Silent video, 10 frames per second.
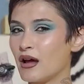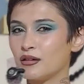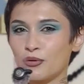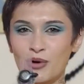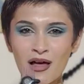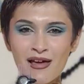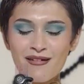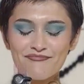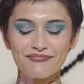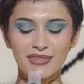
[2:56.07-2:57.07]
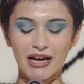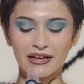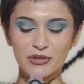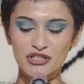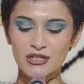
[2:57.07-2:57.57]
I don't know why. That
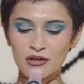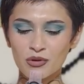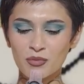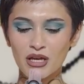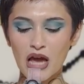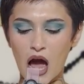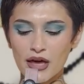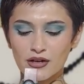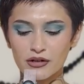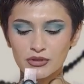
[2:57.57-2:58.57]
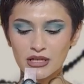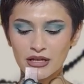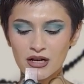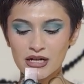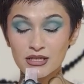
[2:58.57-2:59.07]
image stuck with me. I thought it was
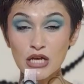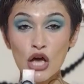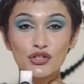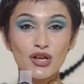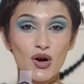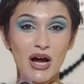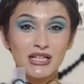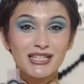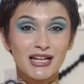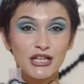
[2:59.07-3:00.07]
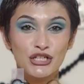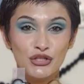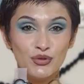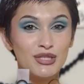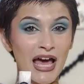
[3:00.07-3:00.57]
hilarious. So I decided to
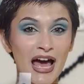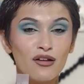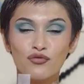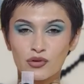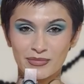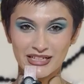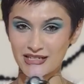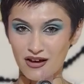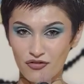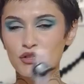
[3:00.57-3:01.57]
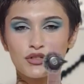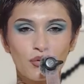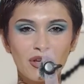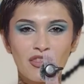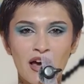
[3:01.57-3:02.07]
use that for myself. So
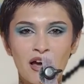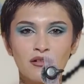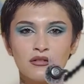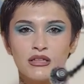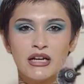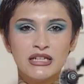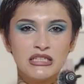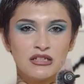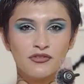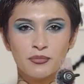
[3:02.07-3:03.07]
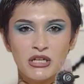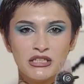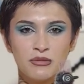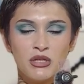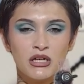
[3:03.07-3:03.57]
with that, the idea for me
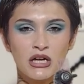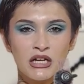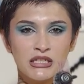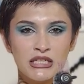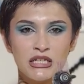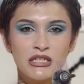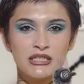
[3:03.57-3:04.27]
to be a cunty,